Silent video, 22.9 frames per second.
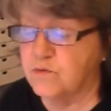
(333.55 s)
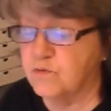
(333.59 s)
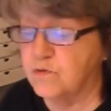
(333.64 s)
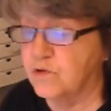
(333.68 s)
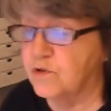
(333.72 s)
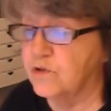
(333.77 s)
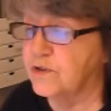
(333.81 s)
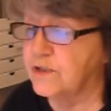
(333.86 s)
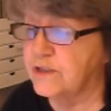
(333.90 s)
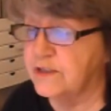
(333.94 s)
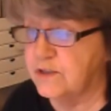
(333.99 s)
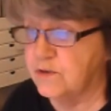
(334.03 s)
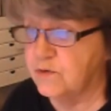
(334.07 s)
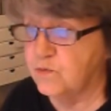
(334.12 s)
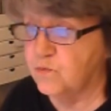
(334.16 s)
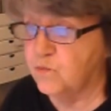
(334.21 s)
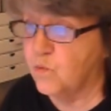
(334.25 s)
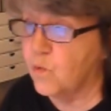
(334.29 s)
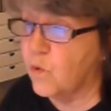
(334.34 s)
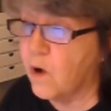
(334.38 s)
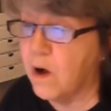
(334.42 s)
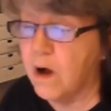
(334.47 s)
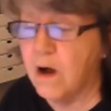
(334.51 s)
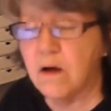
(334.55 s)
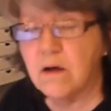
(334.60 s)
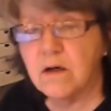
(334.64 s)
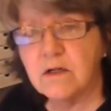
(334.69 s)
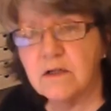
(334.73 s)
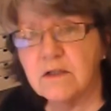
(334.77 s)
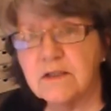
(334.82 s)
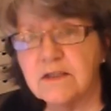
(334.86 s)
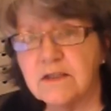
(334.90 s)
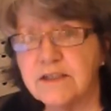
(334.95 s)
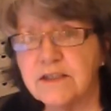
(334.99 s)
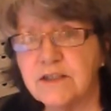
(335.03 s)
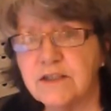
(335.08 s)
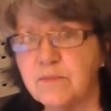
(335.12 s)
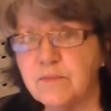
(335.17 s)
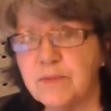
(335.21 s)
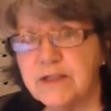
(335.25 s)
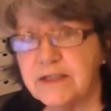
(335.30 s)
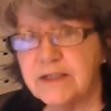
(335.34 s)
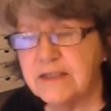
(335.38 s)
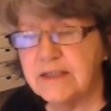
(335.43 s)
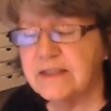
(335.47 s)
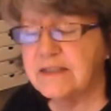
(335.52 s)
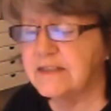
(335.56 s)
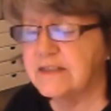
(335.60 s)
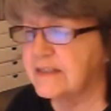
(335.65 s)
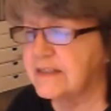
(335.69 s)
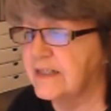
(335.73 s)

We're going to walk a little bit.